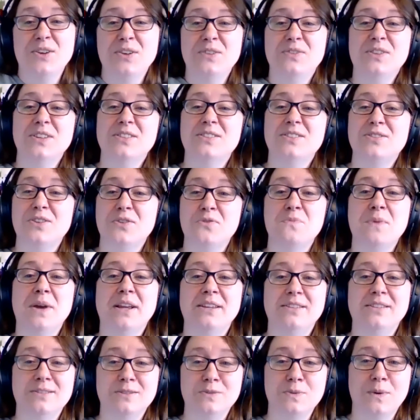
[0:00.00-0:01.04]
And obviously none of this
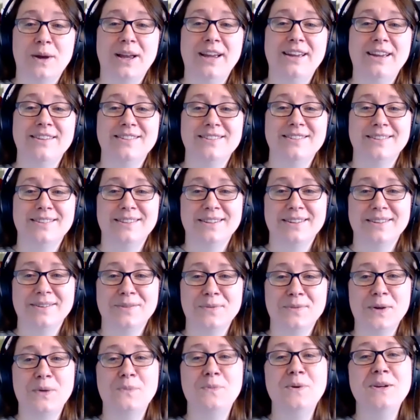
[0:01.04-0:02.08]
stuff makes its way into
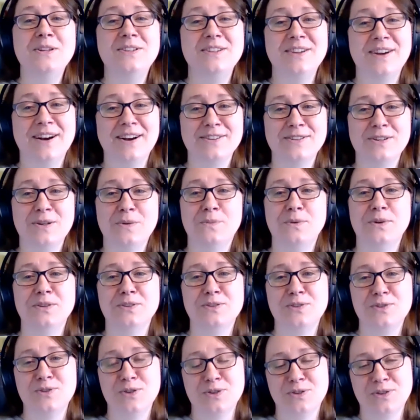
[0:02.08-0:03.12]
the Wikipedia article,
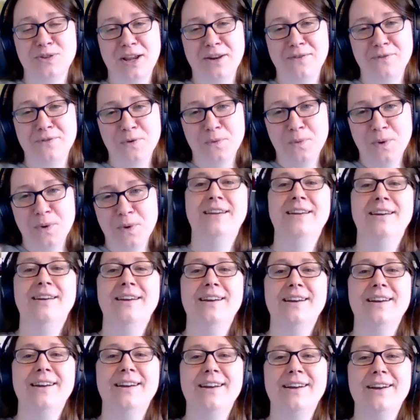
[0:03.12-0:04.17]
but it's just kind of a
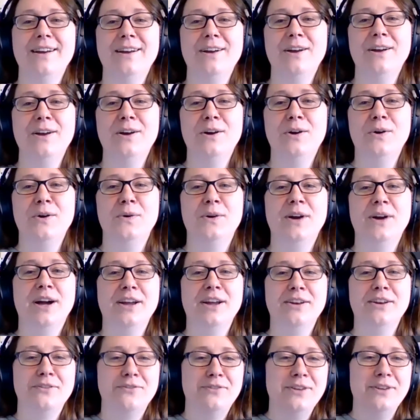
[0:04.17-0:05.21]
wonderful feeling to get to know
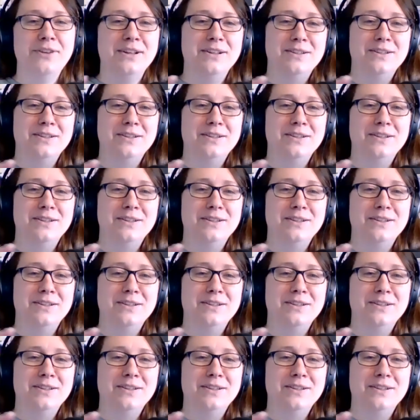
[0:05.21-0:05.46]
somebody